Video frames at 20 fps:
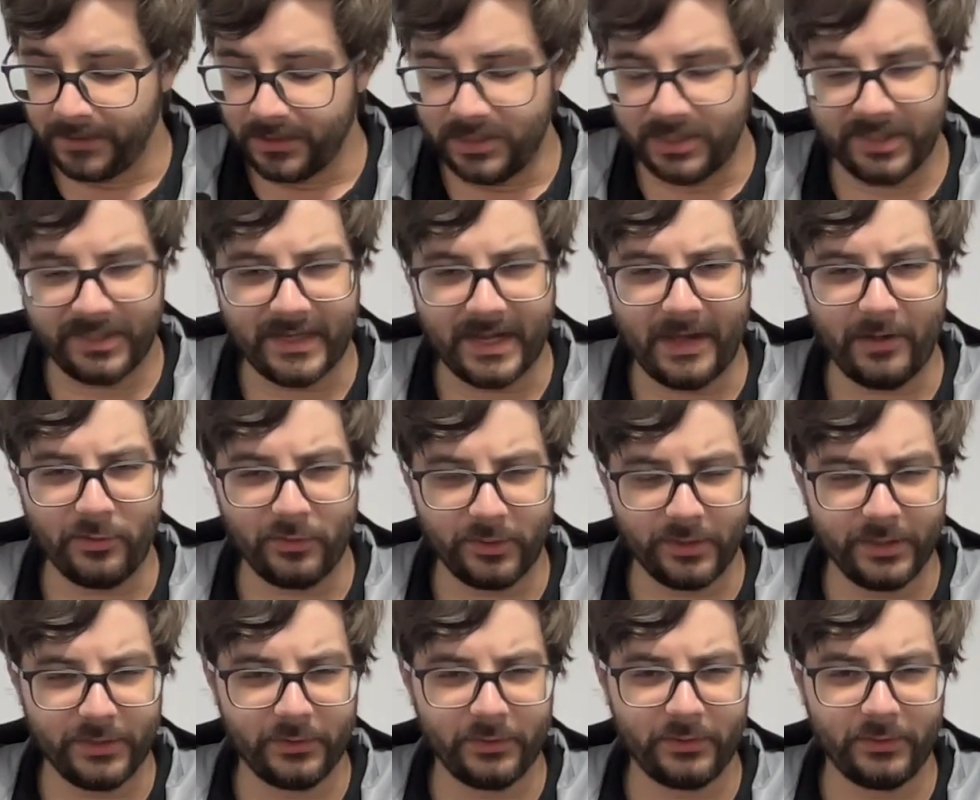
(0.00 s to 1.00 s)
just how
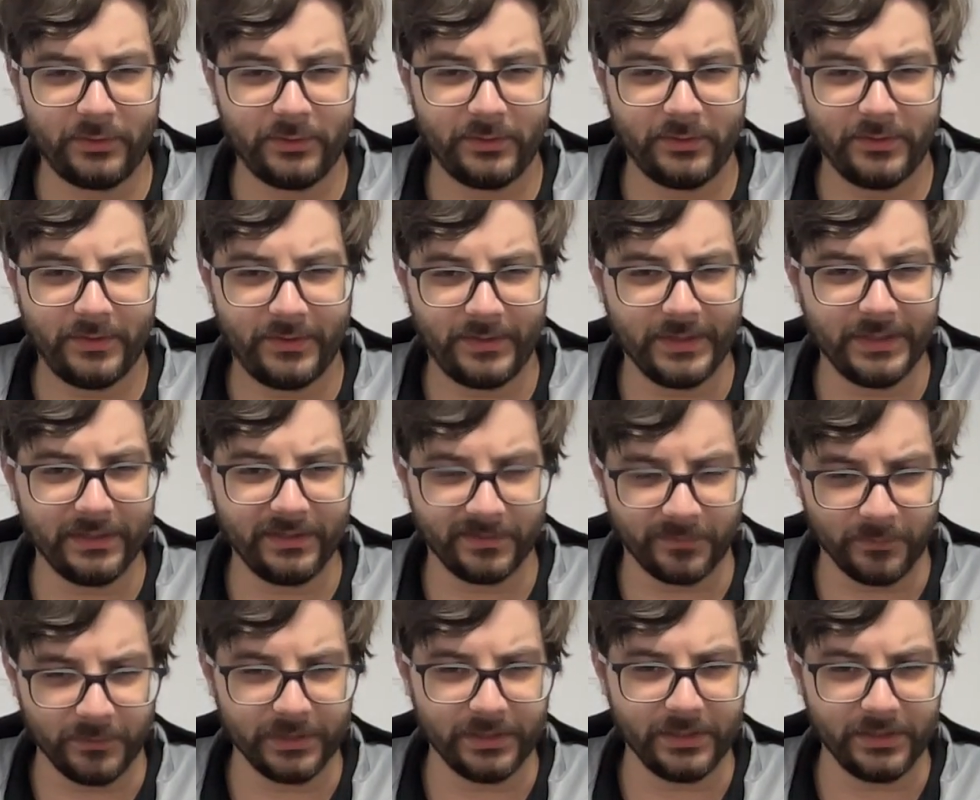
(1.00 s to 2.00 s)
little
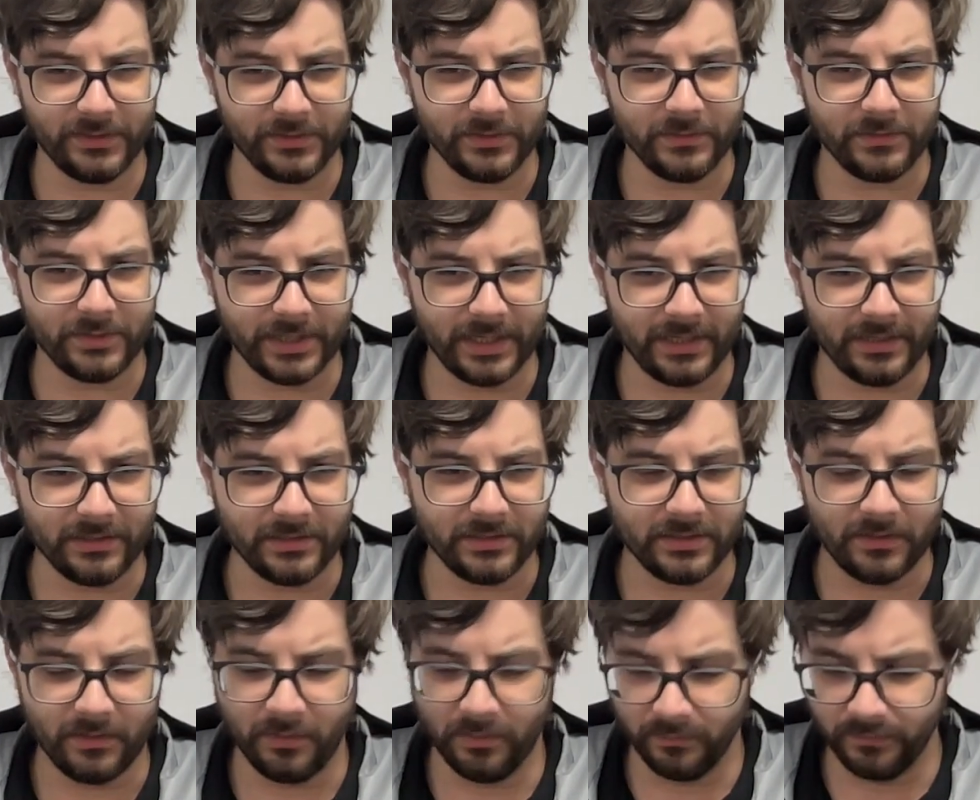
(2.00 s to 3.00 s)
things really do
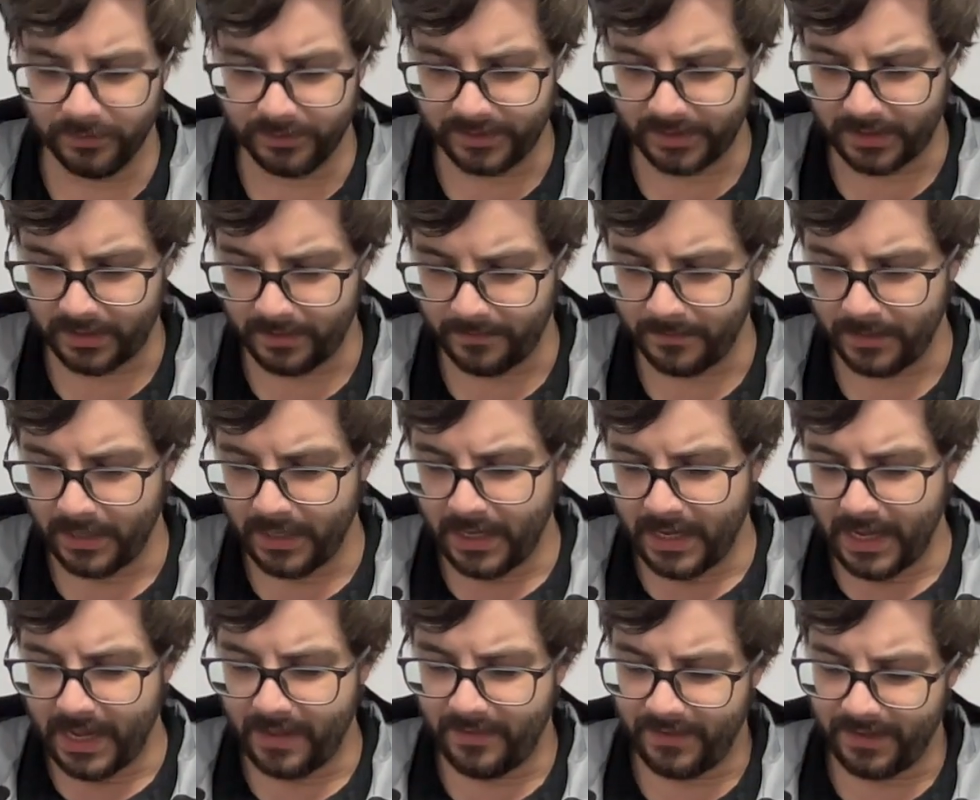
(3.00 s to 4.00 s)
change over time,
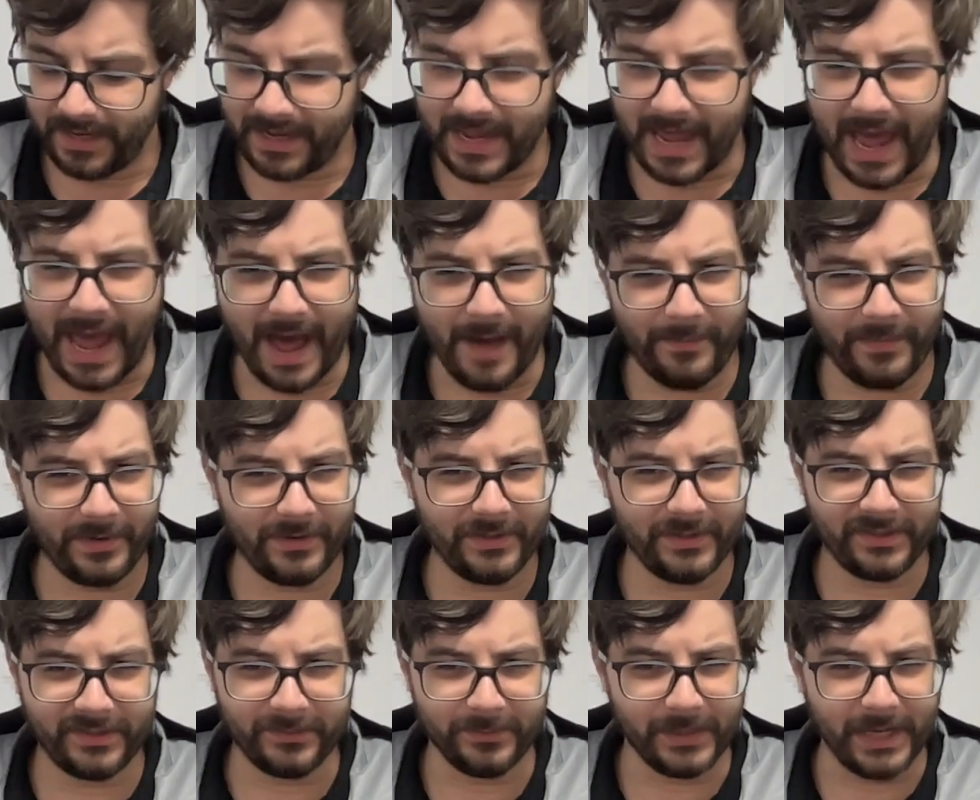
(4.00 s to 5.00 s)
and the
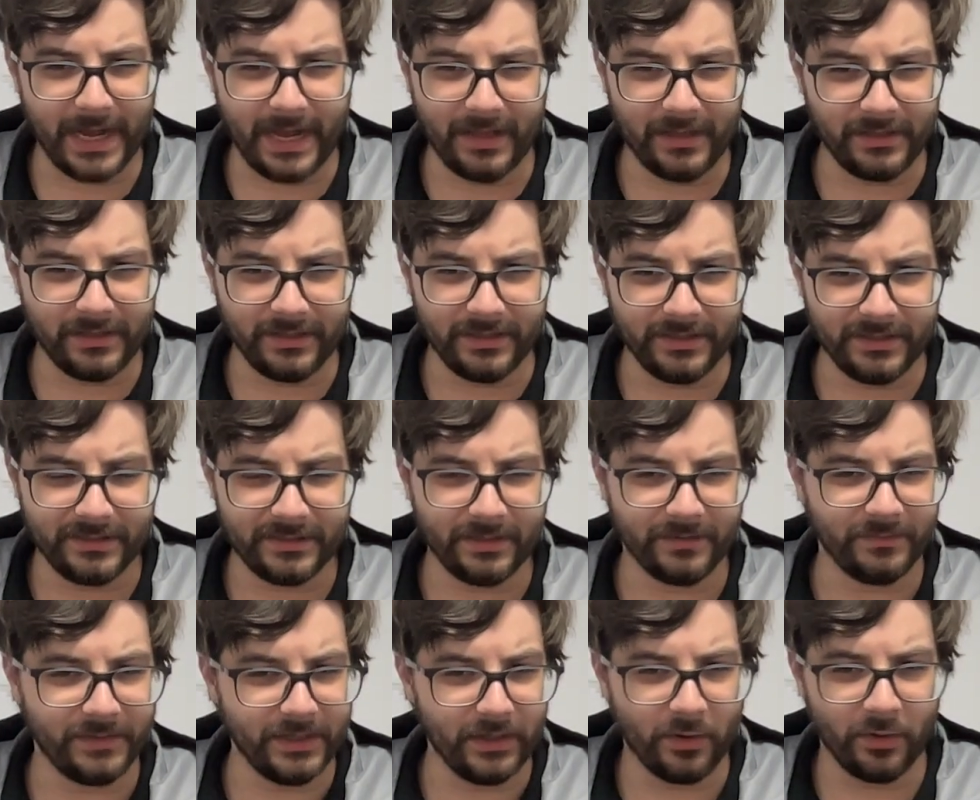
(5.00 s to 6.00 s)
capitalist realities
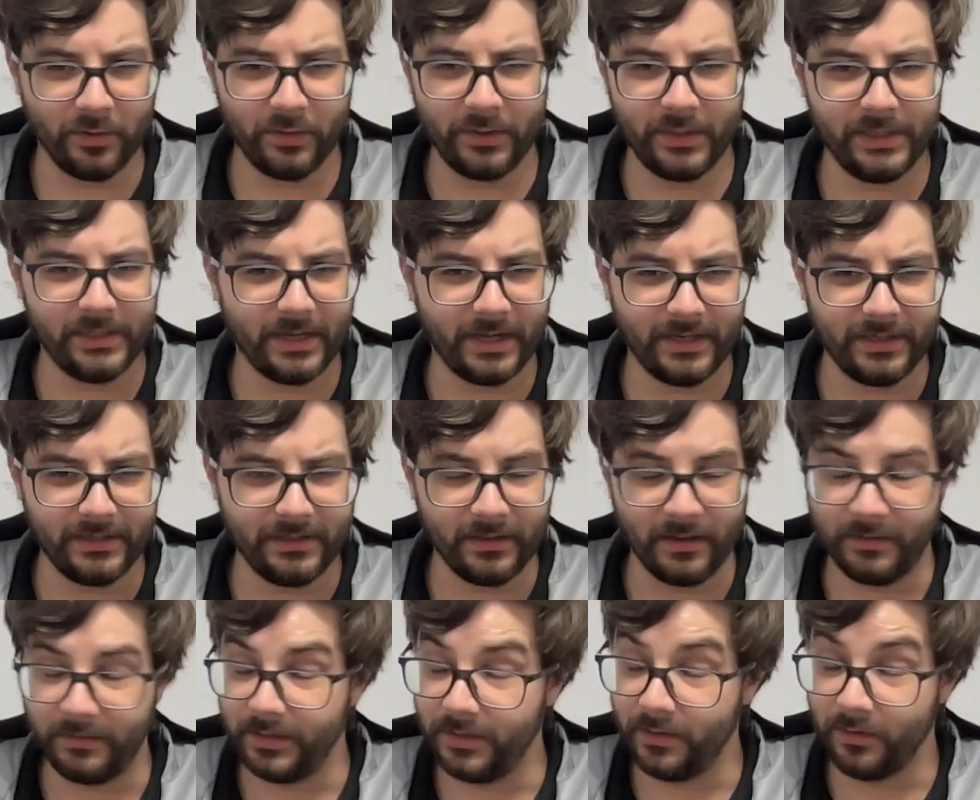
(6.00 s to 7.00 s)
of the early
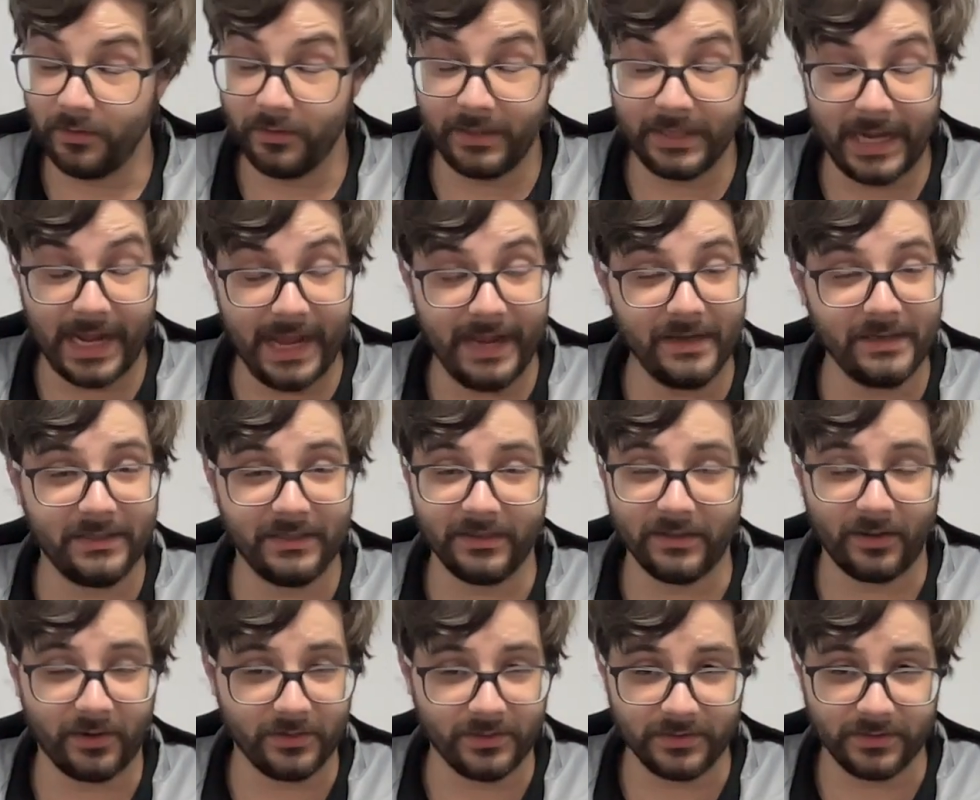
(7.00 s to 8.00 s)

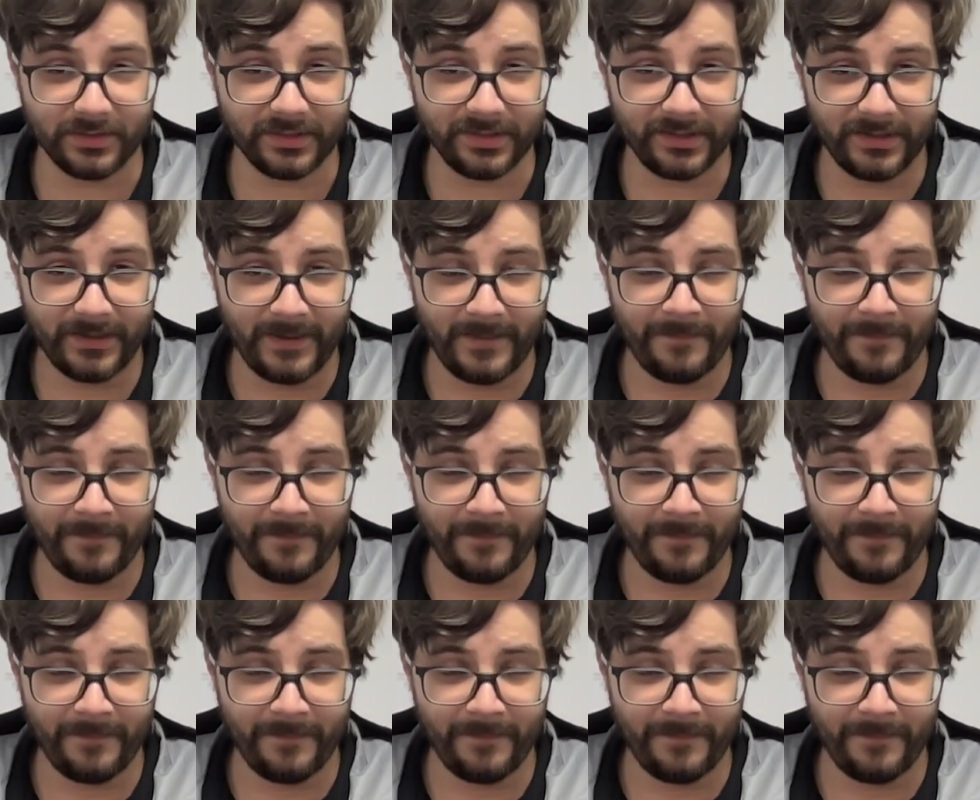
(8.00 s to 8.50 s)
1800s.